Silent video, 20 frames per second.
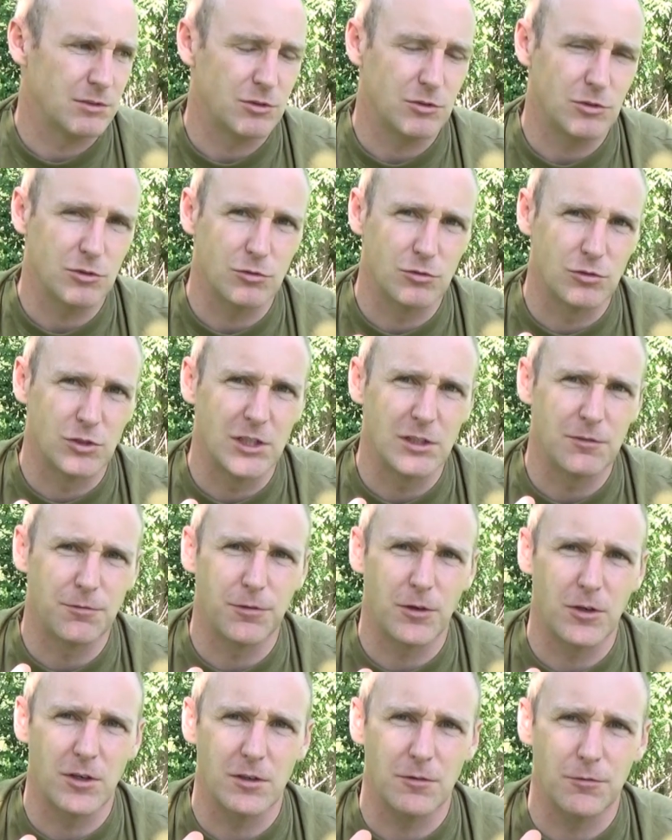you need
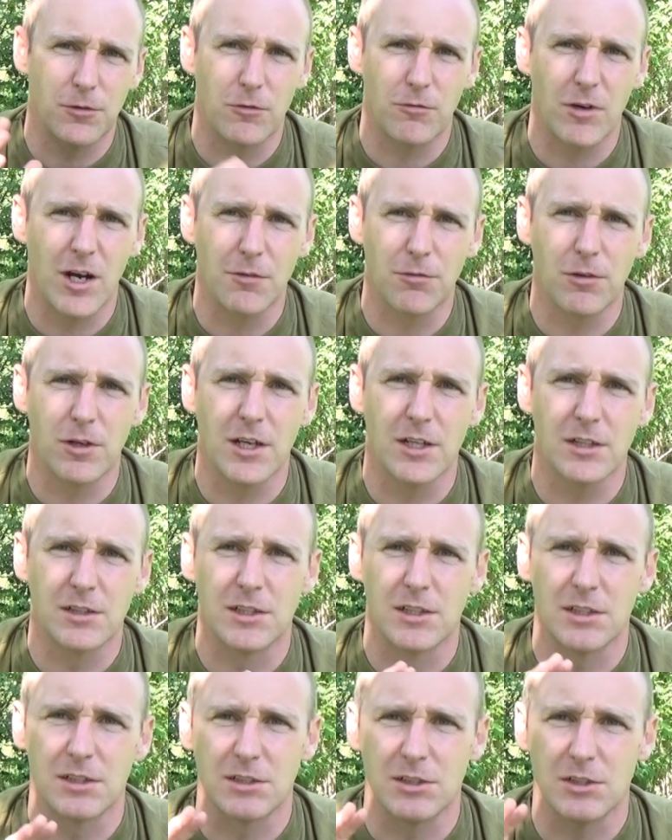for a rifle like
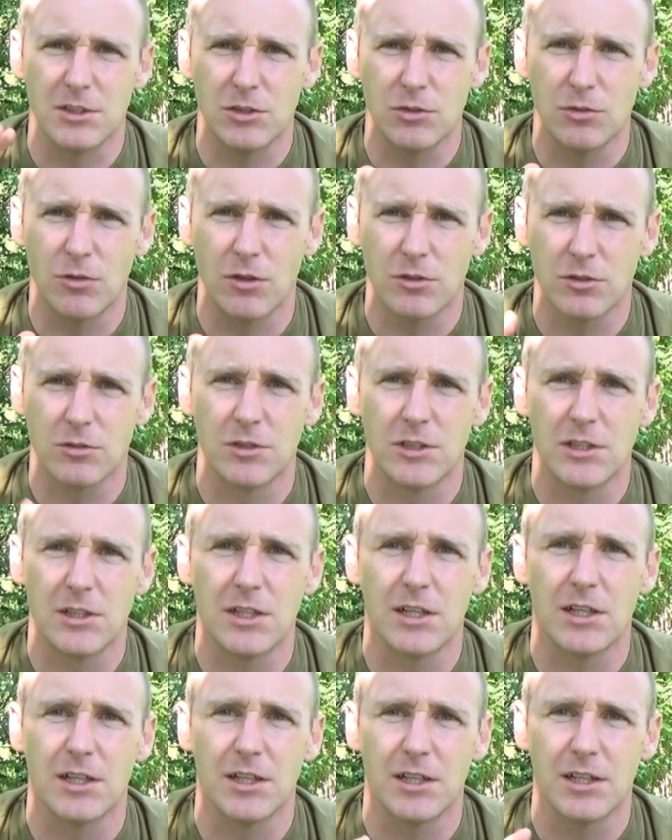this, you also need
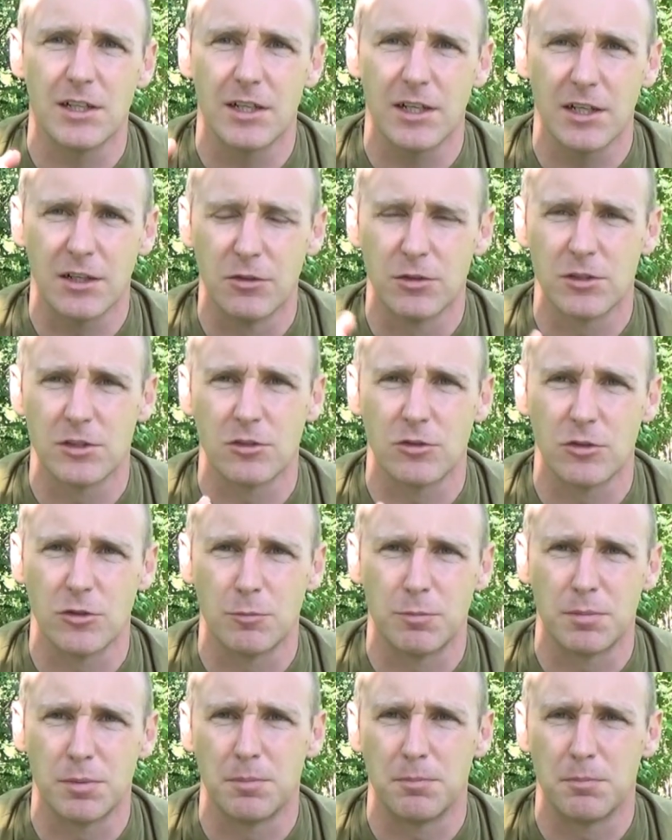a good scope,